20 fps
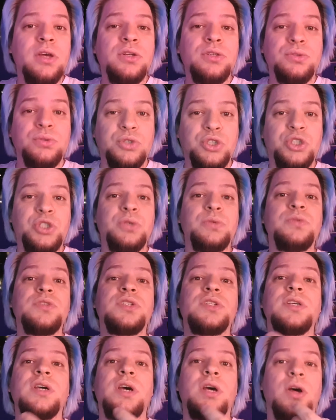to
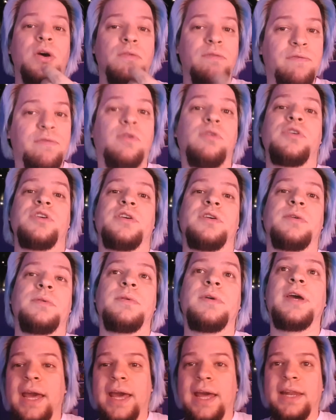choose for
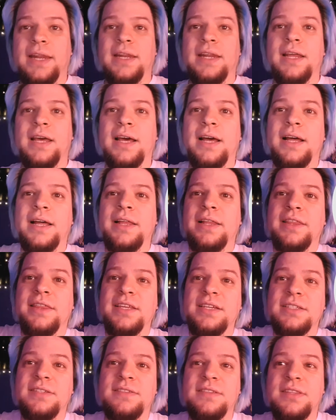you, and
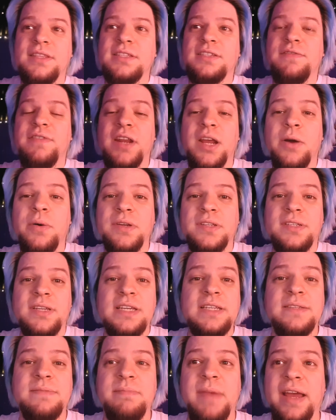this video
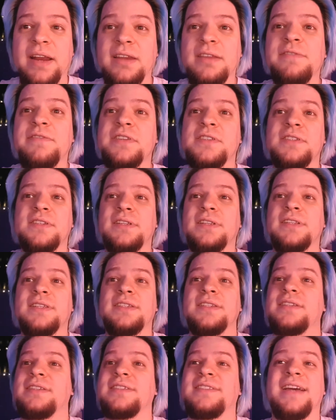is magnificent.
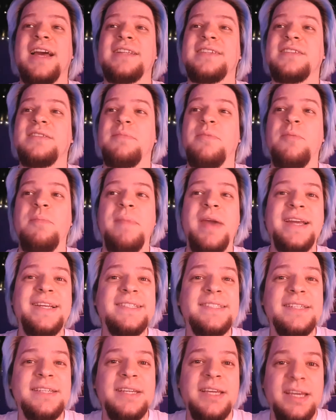It's got some
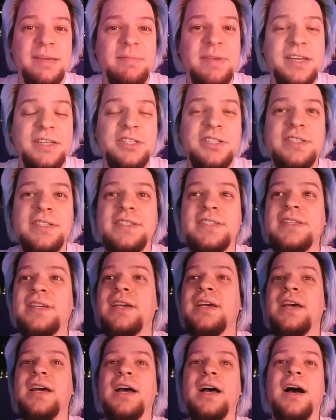amazing images
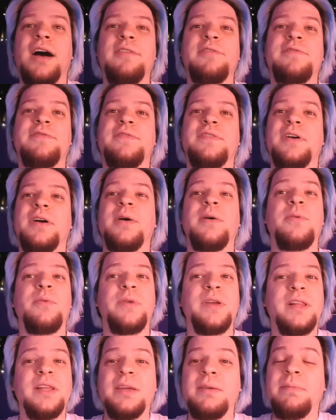of
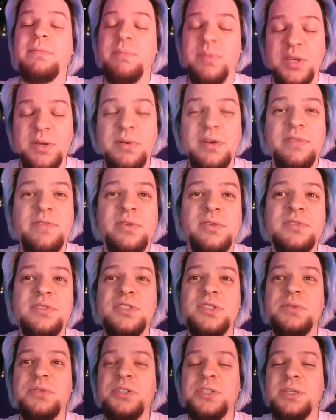really beautiful
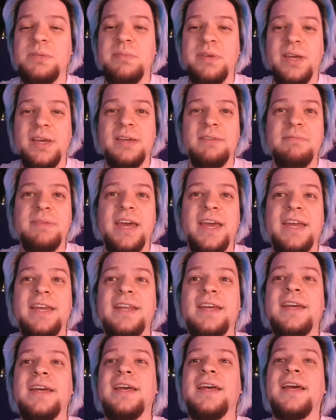sushi being
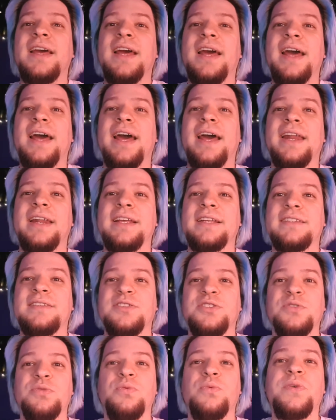made,
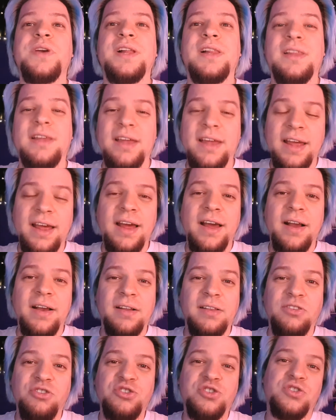and you will
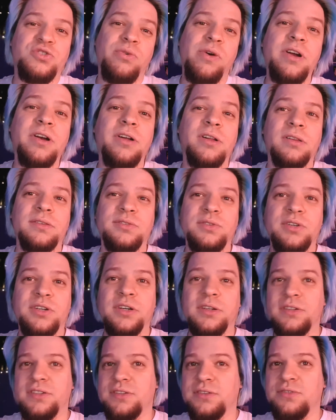struggle to
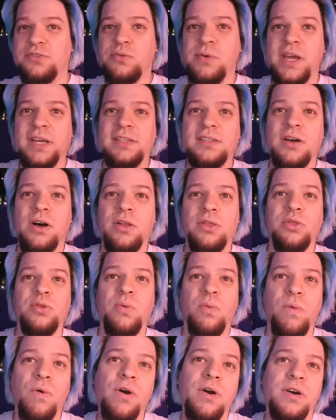concentrate on
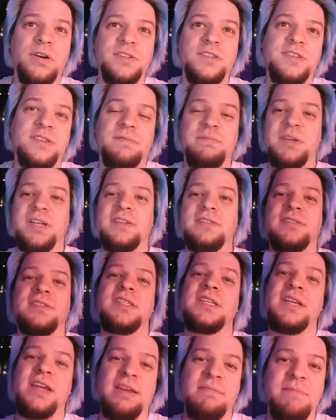the words because
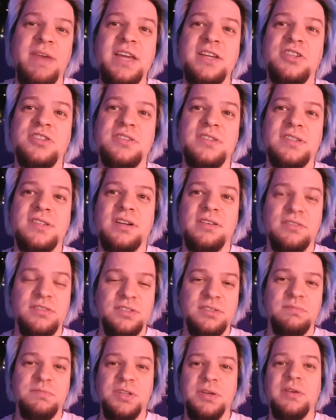the images are
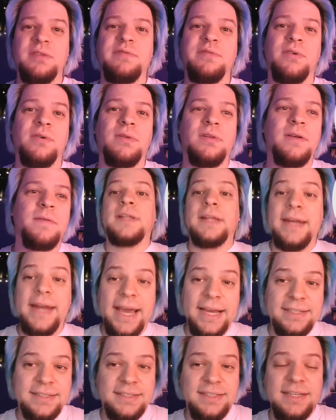so beautiful.
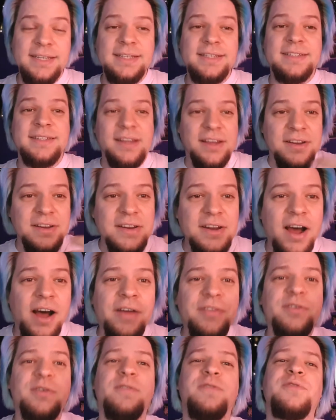Next is
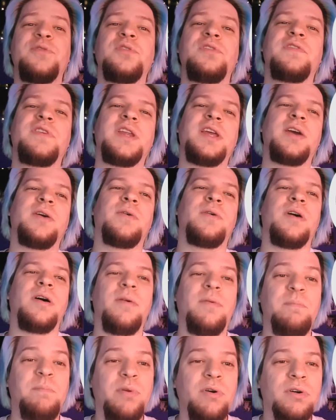another food video.
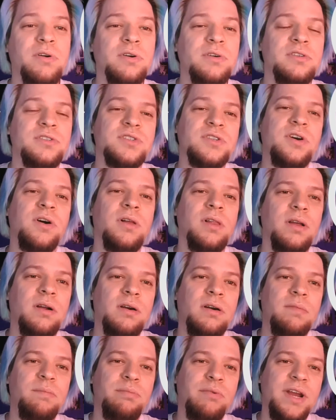A burger
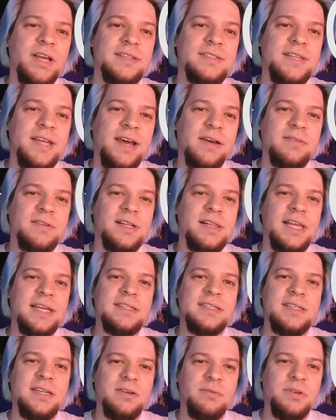scholar breaks down
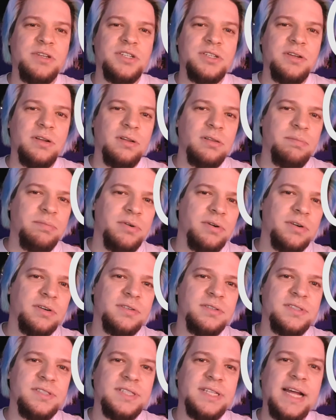classic regional
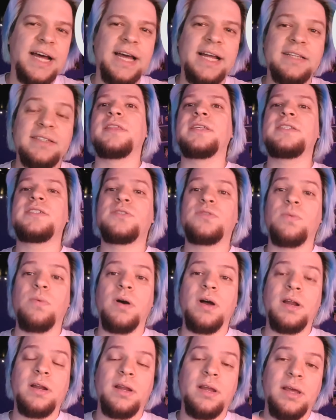burger styles. This
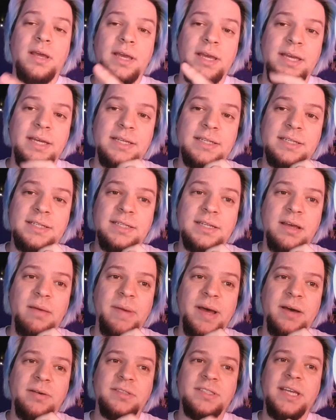one is
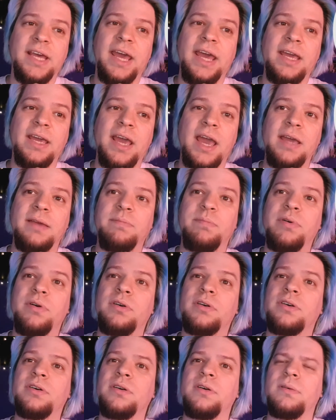about a
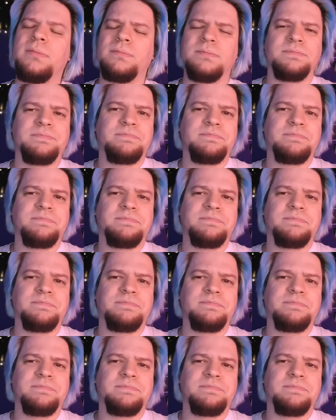burger